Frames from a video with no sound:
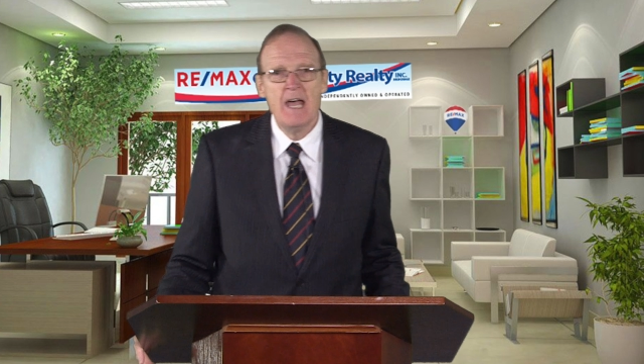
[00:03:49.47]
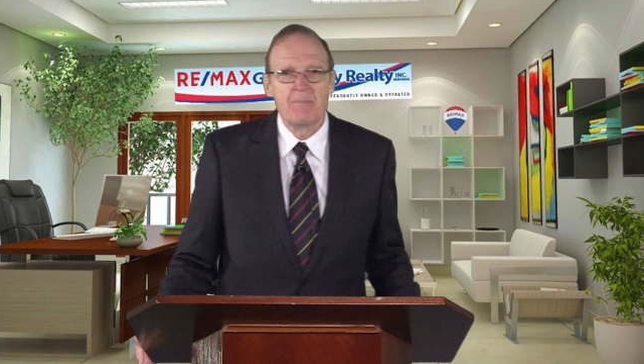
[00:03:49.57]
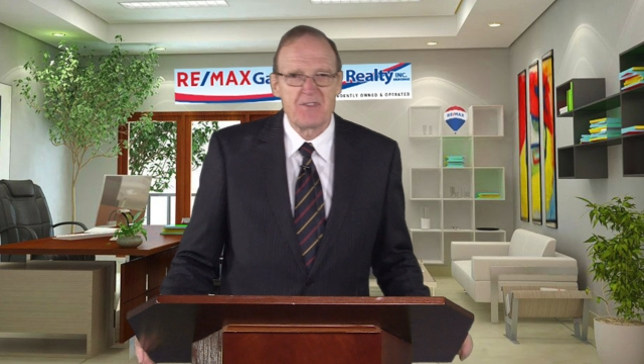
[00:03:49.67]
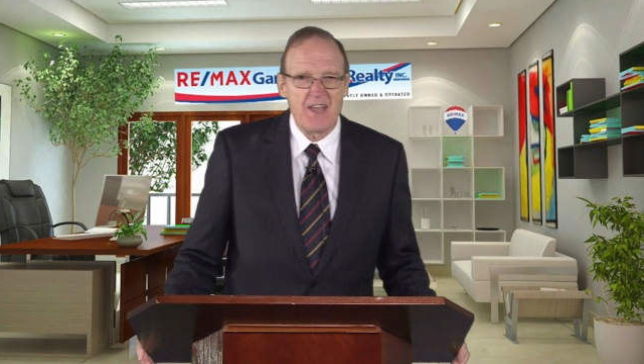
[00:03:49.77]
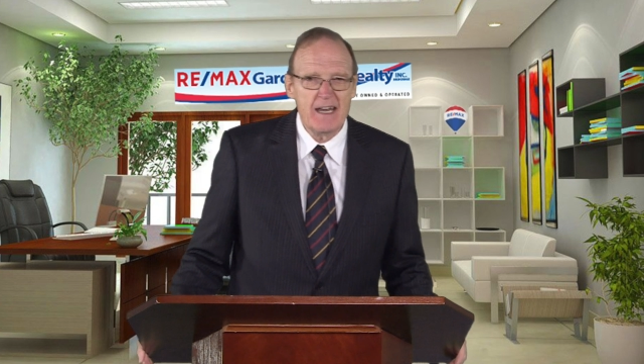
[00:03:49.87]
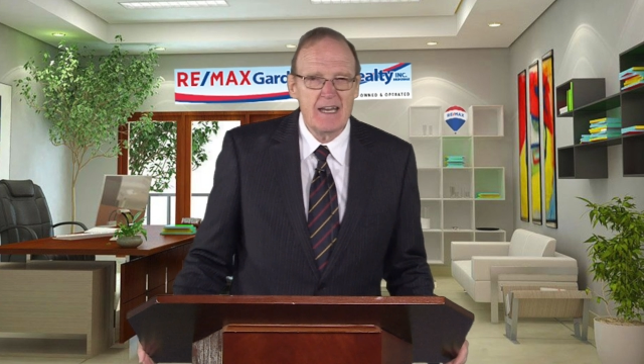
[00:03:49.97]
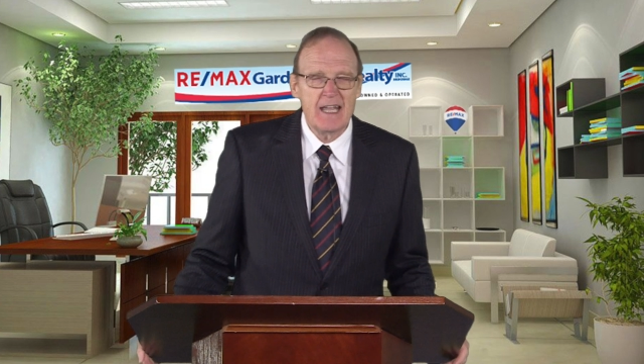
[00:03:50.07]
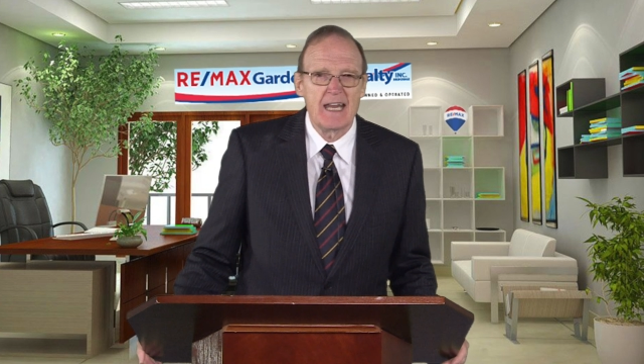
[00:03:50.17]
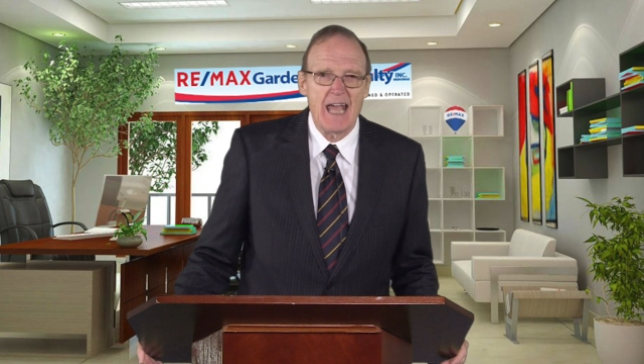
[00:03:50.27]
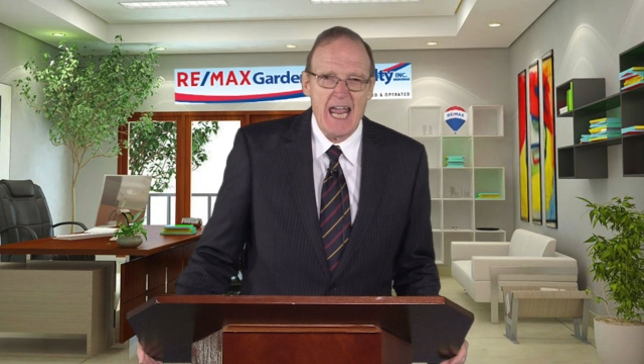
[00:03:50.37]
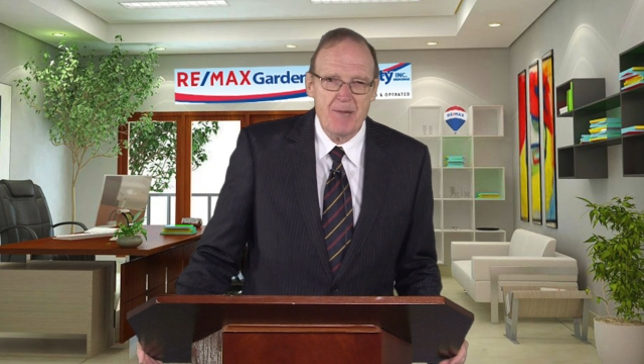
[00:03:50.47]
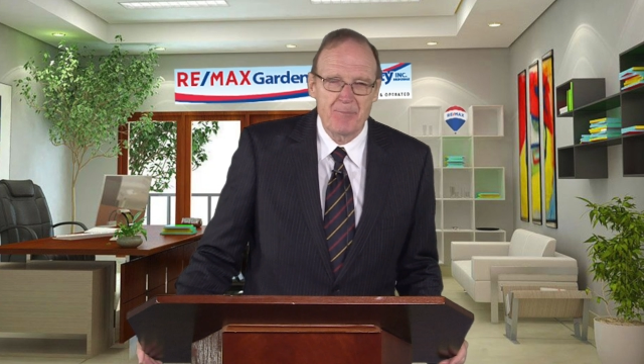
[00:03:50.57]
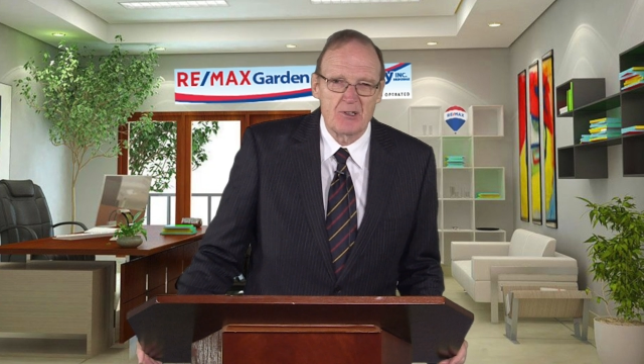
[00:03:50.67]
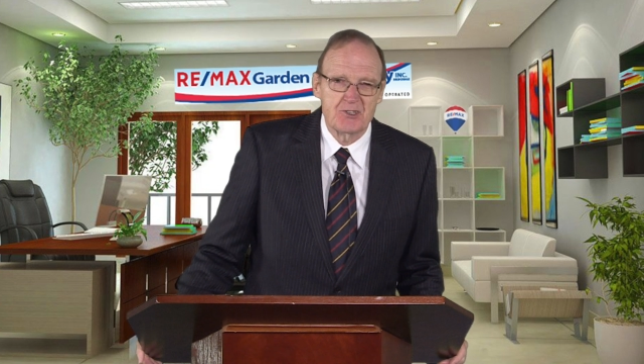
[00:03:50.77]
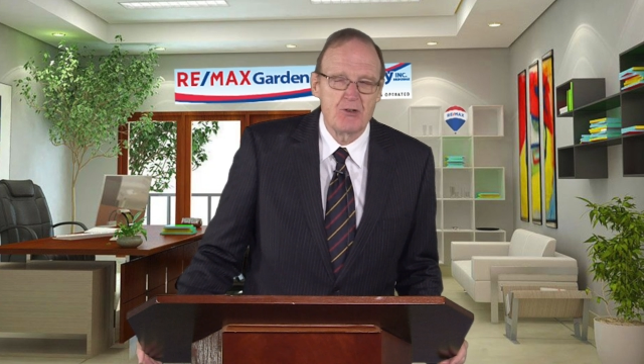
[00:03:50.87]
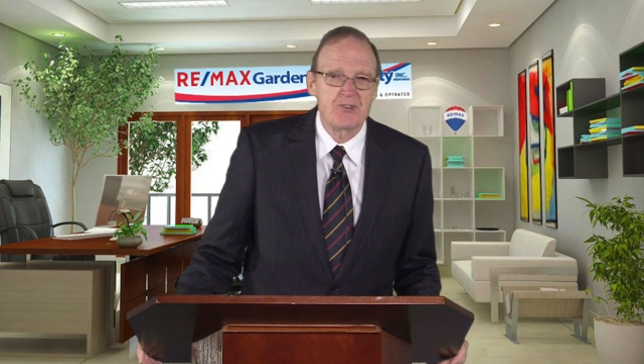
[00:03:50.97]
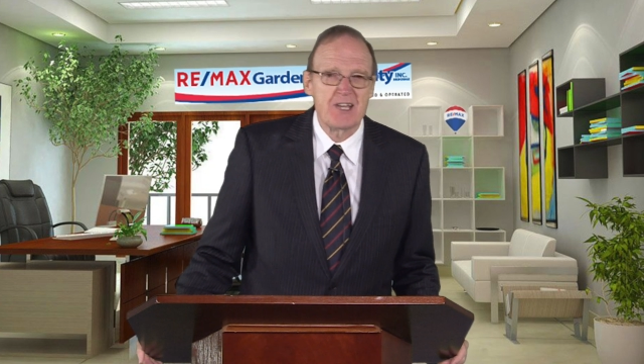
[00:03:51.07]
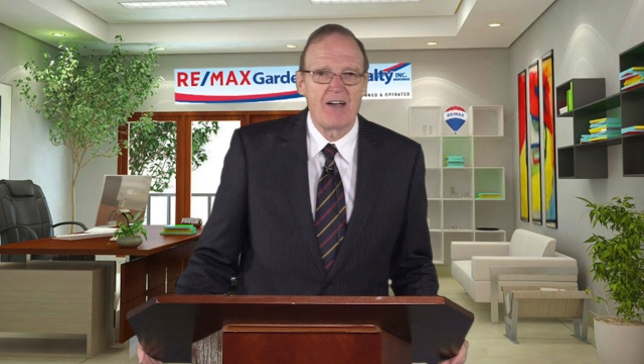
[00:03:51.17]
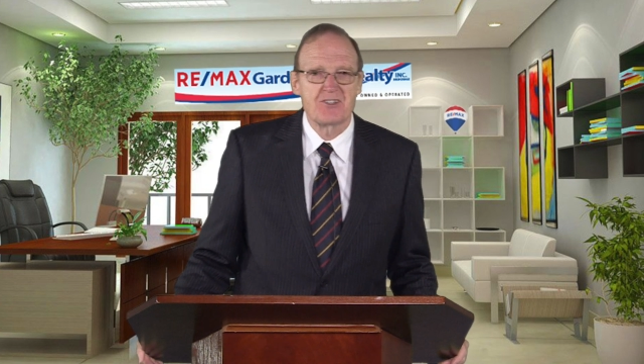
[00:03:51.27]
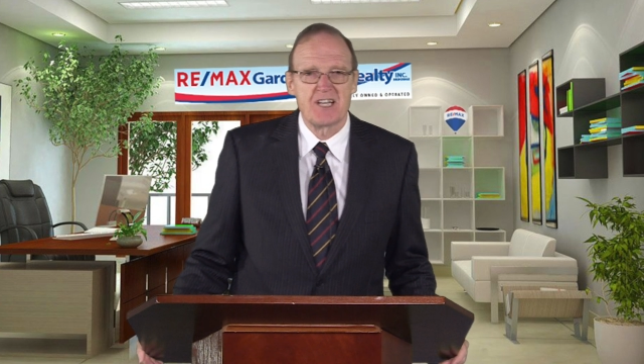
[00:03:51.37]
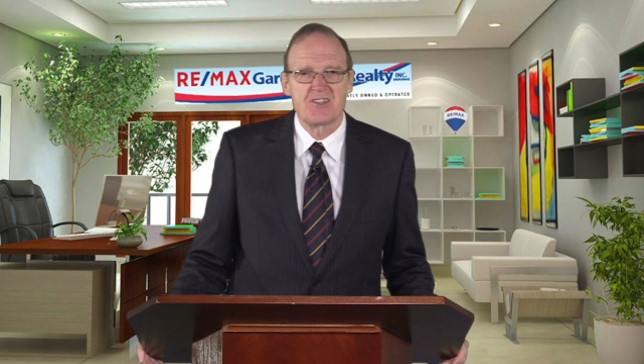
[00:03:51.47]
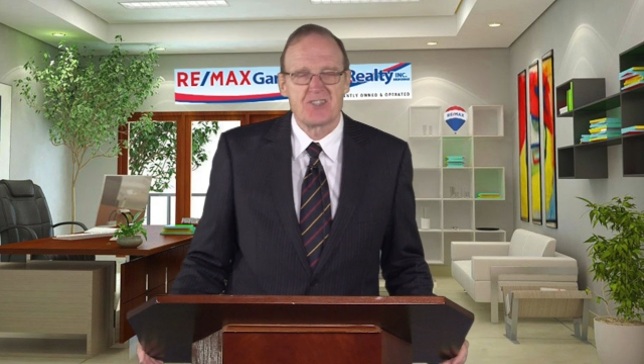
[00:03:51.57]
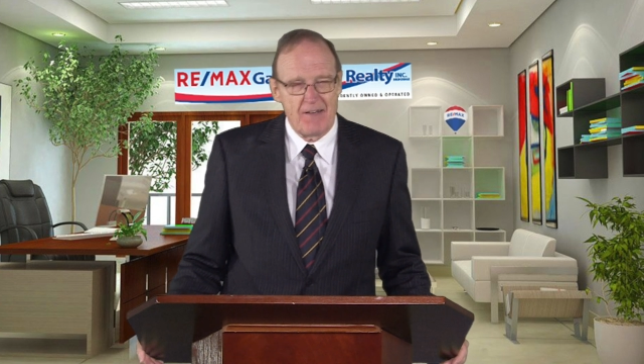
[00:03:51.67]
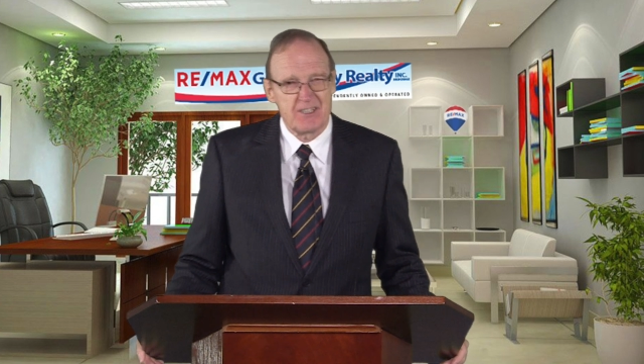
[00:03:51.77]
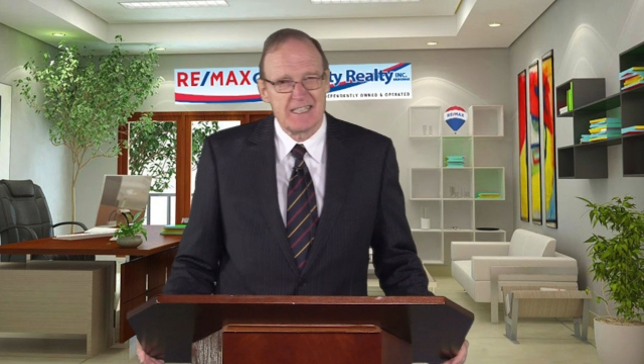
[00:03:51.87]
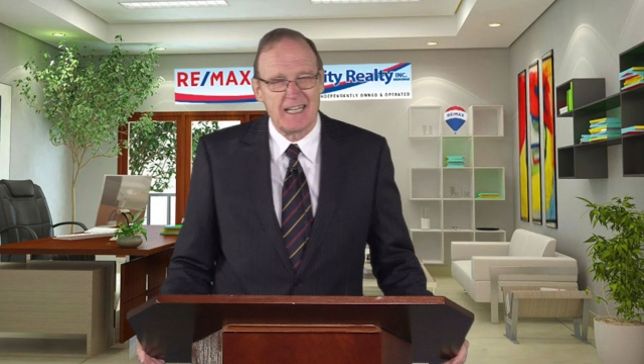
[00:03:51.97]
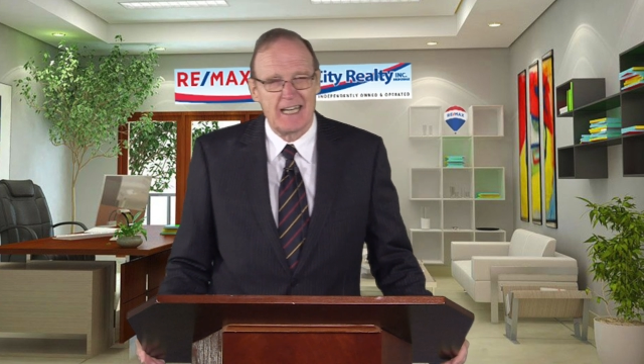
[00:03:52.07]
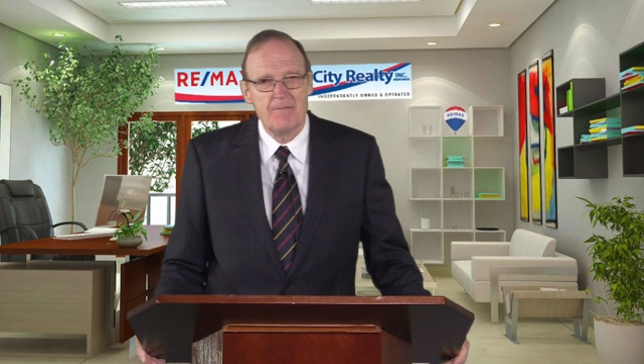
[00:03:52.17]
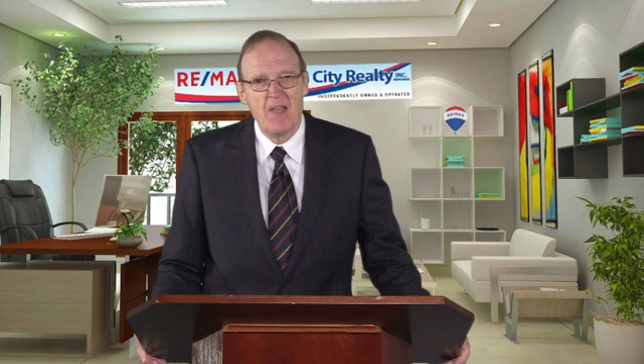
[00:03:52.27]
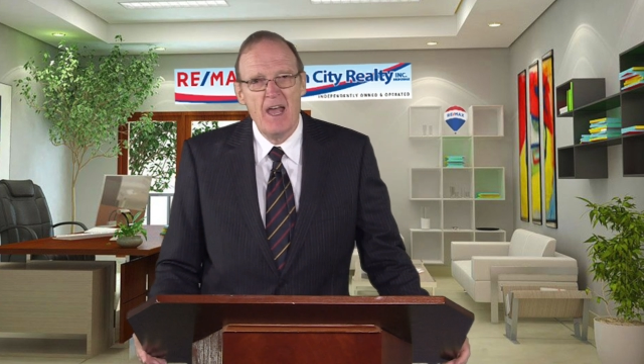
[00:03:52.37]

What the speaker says: But then in April 2017,